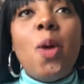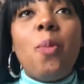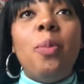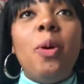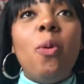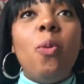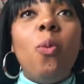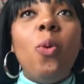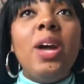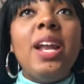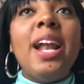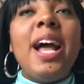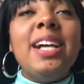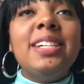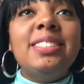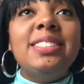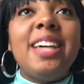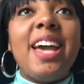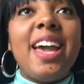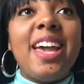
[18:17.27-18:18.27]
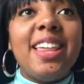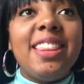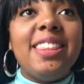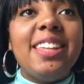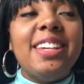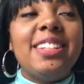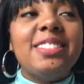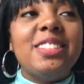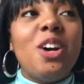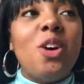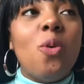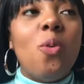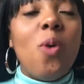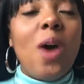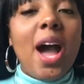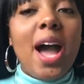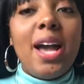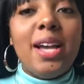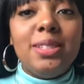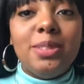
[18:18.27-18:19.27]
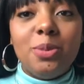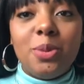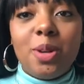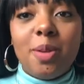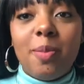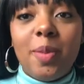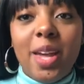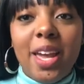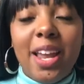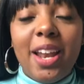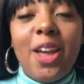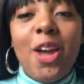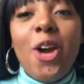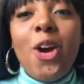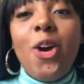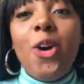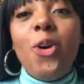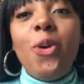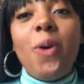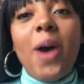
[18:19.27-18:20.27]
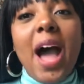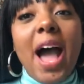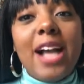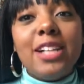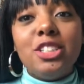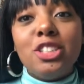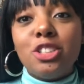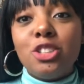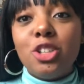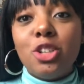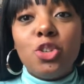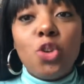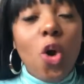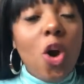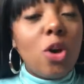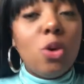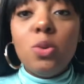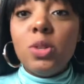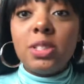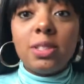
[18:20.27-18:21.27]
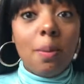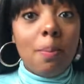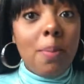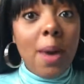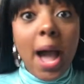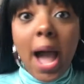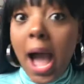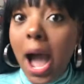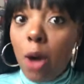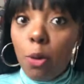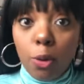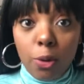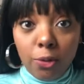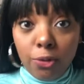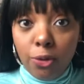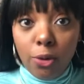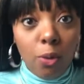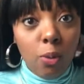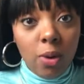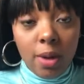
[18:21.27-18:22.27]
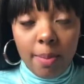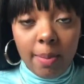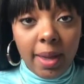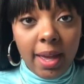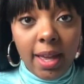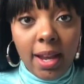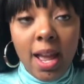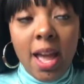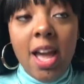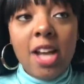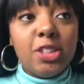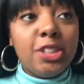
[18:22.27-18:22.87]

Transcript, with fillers: But when I say this, a wise woman who I just adore, who is a powerful woman,